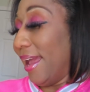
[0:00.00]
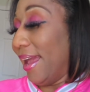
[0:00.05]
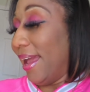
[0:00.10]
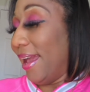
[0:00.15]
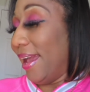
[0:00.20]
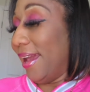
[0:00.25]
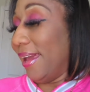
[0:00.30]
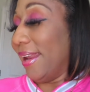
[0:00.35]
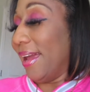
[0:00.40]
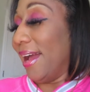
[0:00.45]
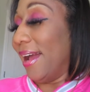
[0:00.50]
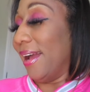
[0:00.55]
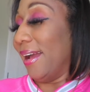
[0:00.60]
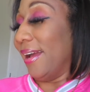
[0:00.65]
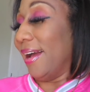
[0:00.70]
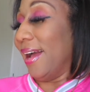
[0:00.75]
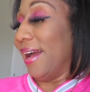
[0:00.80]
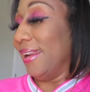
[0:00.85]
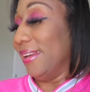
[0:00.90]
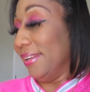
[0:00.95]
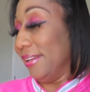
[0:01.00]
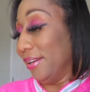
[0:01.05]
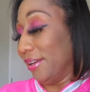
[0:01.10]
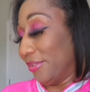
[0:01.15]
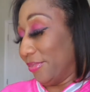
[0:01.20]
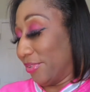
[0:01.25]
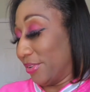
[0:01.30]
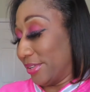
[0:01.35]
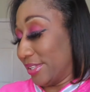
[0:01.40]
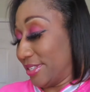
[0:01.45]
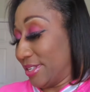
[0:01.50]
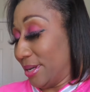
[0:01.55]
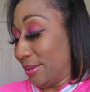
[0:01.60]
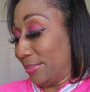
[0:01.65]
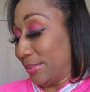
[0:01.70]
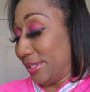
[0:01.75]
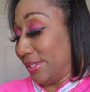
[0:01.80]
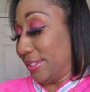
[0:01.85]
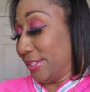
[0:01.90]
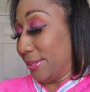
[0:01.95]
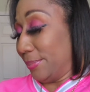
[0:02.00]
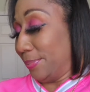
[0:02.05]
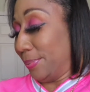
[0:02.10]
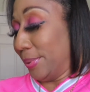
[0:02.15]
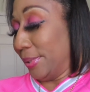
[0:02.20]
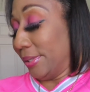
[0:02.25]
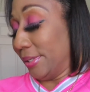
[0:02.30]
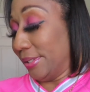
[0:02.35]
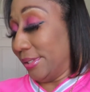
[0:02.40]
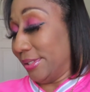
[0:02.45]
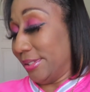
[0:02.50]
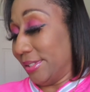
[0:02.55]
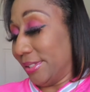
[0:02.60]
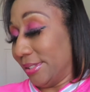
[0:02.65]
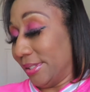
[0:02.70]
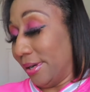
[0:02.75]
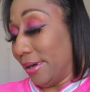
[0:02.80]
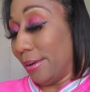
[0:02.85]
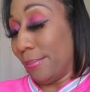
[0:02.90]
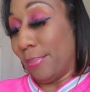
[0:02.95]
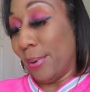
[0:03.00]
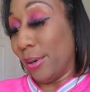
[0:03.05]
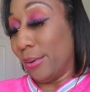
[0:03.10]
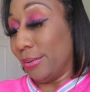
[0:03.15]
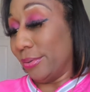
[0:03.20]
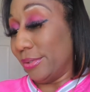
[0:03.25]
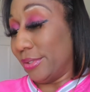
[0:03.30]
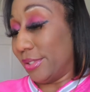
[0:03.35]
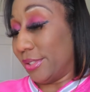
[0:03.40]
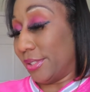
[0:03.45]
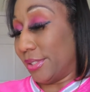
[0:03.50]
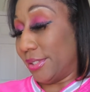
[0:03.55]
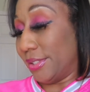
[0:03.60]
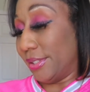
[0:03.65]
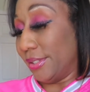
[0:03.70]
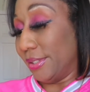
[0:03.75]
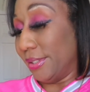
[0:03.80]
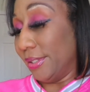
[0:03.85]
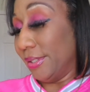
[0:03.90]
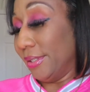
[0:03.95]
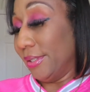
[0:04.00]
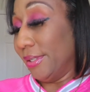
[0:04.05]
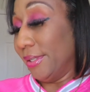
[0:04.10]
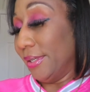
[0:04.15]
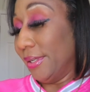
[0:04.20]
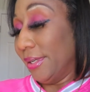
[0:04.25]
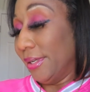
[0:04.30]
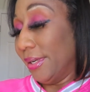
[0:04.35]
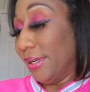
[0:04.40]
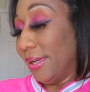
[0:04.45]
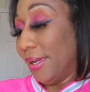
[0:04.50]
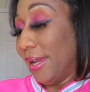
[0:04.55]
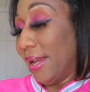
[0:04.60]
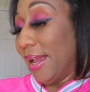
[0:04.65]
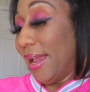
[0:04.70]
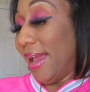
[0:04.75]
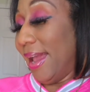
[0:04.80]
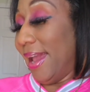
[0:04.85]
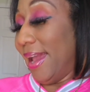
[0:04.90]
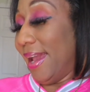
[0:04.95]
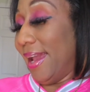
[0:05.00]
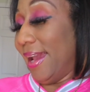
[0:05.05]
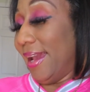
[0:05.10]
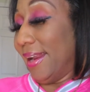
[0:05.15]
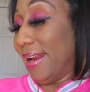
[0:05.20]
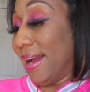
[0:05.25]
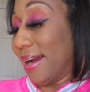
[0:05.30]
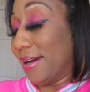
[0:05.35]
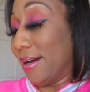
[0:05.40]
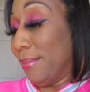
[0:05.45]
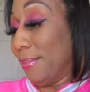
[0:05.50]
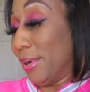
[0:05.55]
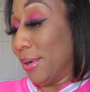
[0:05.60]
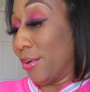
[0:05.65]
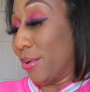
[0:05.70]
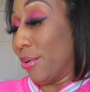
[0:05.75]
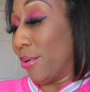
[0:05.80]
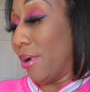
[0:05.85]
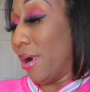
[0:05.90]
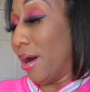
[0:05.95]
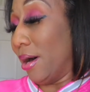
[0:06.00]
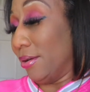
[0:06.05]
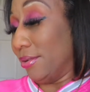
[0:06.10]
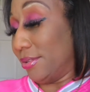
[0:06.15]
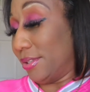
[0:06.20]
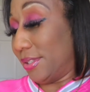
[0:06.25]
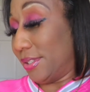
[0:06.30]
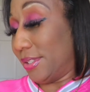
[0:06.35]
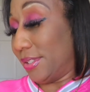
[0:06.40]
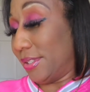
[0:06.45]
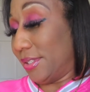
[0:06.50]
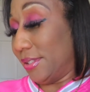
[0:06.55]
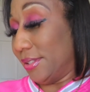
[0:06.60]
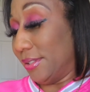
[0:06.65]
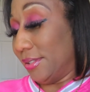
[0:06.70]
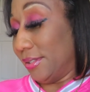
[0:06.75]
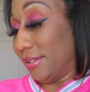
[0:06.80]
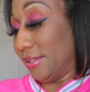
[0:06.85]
and I looked for something to put, a post, and I come across,